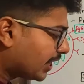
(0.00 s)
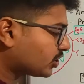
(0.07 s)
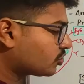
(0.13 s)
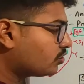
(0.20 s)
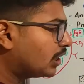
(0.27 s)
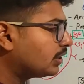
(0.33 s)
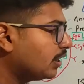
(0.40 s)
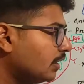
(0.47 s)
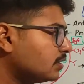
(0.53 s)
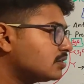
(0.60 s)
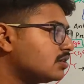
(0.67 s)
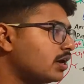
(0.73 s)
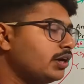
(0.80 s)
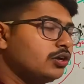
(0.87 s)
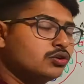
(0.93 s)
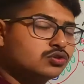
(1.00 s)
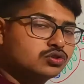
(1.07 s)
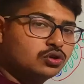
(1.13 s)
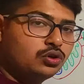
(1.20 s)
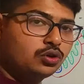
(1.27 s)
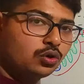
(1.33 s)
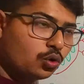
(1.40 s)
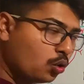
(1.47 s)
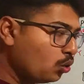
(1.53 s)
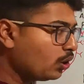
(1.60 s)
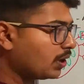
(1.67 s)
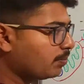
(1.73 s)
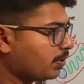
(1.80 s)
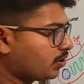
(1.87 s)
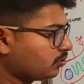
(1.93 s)
extra things that you should
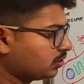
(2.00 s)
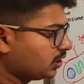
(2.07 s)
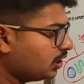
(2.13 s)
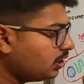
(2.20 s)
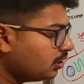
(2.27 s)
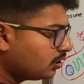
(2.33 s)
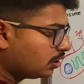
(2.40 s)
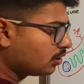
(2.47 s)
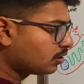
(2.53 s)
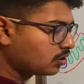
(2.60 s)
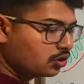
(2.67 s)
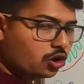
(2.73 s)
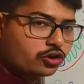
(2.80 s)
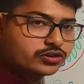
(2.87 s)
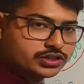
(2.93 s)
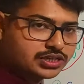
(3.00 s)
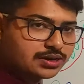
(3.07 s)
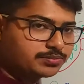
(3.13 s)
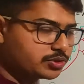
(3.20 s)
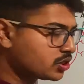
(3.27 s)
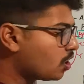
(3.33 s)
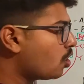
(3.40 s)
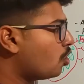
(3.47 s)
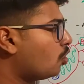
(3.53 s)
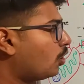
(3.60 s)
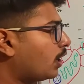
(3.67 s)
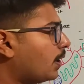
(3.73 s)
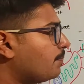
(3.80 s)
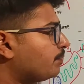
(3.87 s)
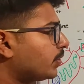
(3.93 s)
know about the concepts.
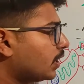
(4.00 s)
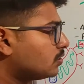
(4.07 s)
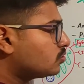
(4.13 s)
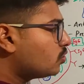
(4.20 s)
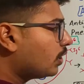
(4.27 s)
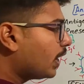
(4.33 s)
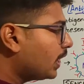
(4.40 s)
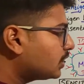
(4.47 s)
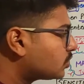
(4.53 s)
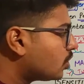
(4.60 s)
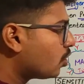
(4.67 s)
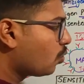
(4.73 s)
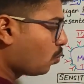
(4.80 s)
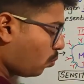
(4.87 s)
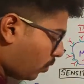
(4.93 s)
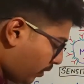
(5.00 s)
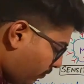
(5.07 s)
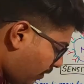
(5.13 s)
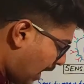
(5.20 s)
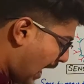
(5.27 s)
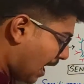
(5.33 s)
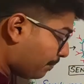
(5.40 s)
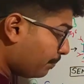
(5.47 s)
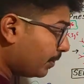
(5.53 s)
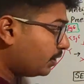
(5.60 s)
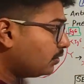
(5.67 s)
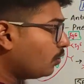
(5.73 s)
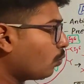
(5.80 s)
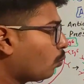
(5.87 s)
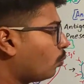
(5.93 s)
Okay, so next, what will
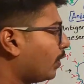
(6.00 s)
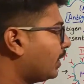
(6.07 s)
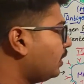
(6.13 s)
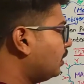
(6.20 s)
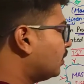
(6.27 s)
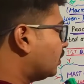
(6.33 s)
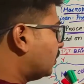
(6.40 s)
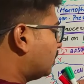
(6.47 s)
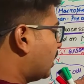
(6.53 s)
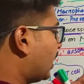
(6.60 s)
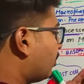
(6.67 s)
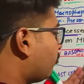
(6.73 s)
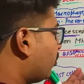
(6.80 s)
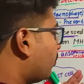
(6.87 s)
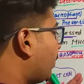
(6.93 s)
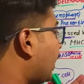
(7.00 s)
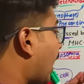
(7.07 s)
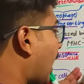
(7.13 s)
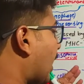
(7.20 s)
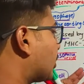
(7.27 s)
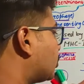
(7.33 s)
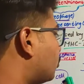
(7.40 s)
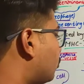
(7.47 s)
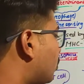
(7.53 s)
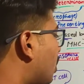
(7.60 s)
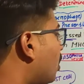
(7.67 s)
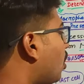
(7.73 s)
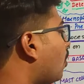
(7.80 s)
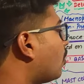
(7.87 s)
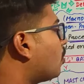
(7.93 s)
happen when there will be
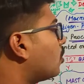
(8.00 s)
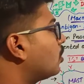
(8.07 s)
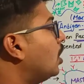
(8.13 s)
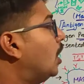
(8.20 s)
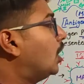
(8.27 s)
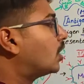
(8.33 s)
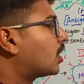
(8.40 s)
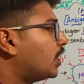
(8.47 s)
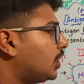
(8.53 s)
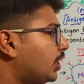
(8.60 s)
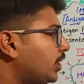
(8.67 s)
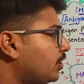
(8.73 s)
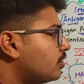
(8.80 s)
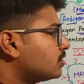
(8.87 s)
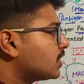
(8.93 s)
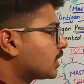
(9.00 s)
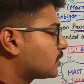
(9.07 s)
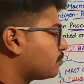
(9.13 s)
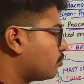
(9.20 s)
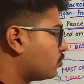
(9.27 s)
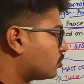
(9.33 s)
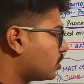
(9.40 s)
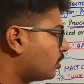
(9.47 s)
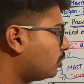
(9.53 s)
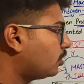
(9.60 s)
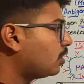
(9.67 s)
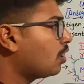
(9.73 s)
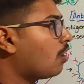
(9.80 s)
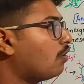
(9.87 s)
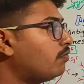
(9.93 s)
extra or continuous
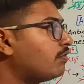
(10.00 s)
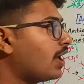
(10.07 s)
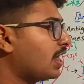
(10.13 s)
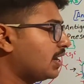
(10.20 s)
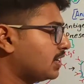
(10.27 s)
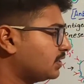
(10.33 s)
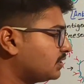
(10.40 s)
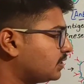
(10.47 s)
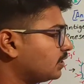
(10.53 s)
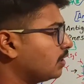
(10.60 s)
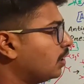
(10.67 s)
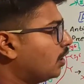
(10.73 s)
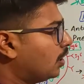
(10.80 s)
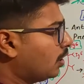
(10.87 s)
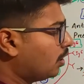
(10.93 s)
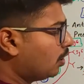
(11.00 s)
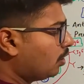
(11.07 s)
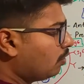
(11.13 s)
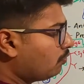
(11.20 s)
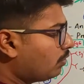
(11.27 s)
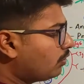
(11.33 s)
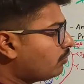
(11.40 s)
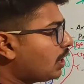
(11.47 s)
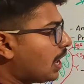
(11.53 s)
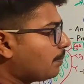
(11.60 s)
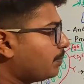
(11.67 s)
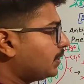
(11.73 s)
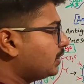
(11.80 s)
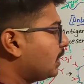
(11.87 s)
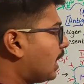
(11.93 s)
exposure of allergen? What will
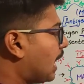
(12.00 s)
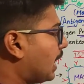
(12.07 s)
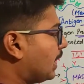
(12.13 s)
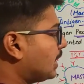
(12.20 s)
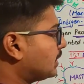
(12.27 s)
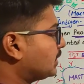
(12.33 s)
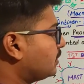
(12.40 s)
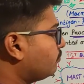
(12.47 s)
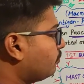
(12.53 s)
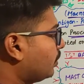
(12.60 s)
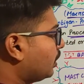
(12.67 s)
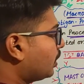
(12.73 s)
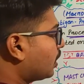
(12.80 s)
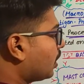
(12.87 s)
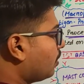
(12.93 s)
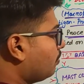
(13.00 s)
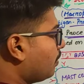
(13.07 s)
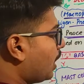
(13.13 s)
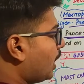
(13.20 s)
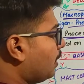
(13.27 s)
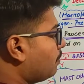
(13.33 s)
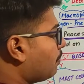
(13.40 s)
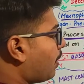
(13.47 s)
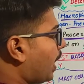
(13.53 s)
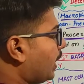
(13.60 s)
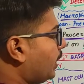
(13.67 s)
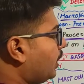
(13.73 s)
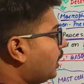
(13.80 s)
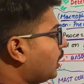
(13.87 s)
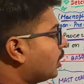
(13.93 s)
happen? The allergen will come and
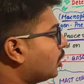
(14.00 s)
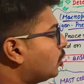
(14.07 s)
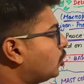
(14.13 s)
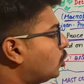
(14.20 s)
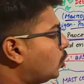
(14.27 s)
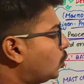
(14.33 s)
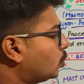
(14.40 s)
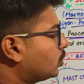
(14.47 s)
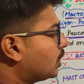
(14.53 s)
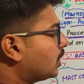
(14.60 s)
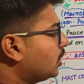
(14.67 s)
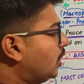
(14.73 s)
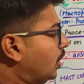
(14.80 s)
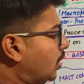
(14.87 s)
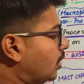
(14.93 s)
bind to the